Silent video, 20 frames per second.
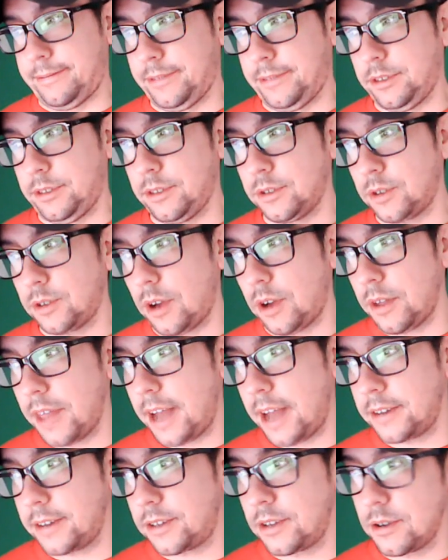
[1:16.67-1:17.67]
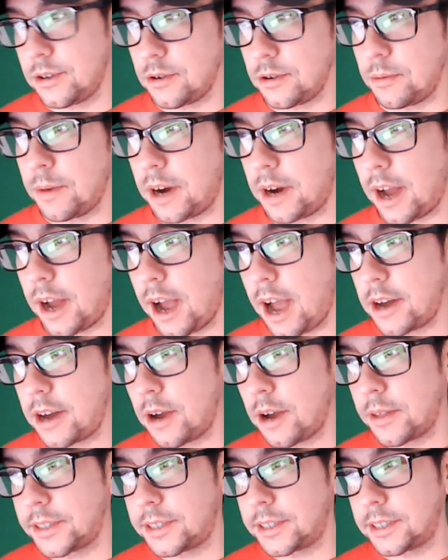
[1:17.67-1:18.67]
So there's all that too. But I
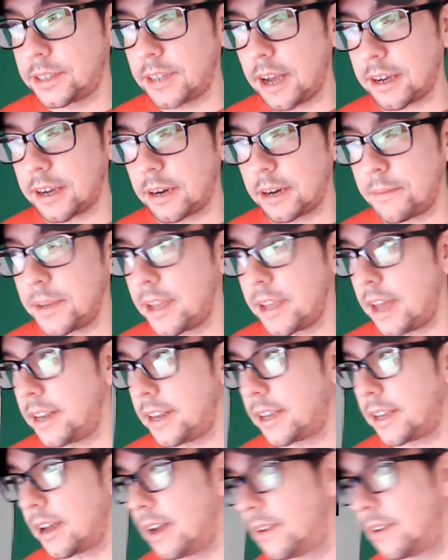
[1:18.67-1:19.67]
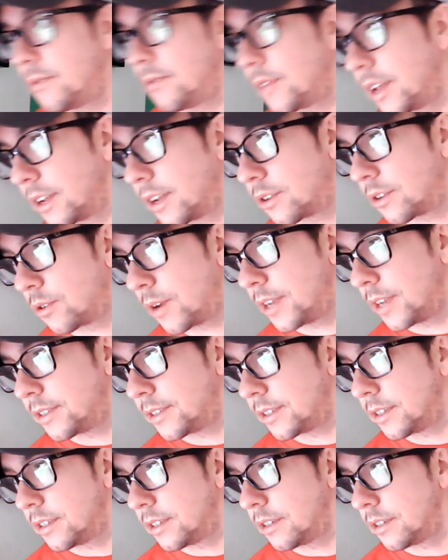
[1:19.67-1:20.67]
know this is not going to be any kind of like
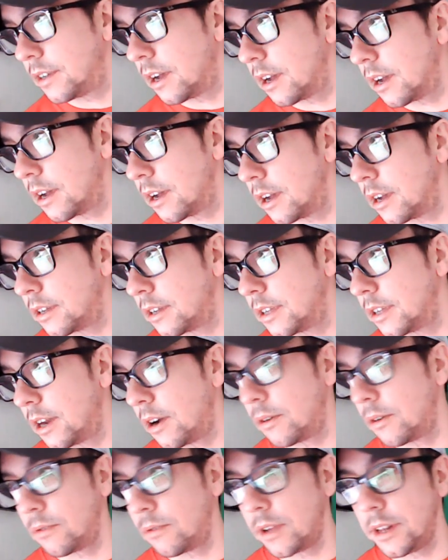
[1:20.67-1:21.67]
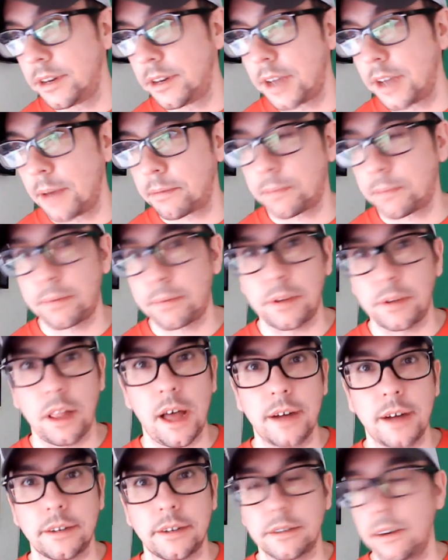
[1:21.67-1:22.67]
crazy, in-depth
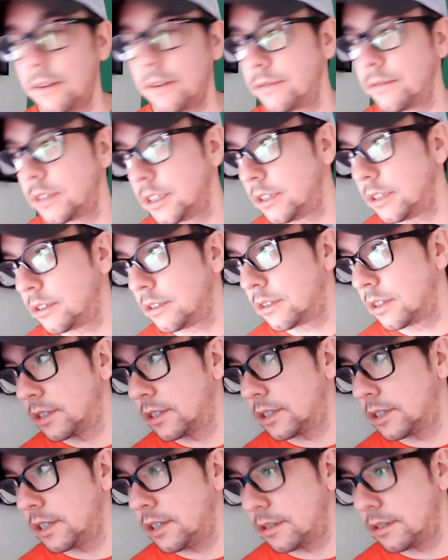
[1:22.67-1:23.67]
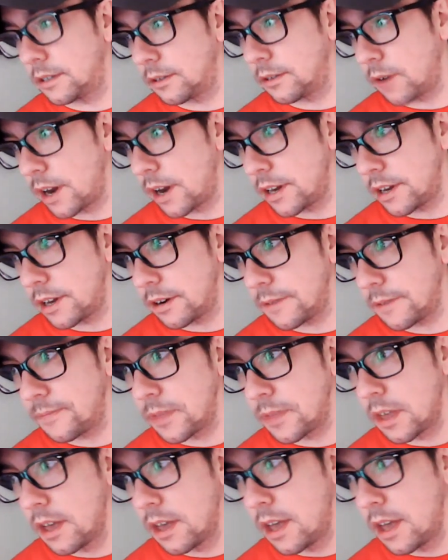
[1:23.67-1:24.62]
plot of the season right here.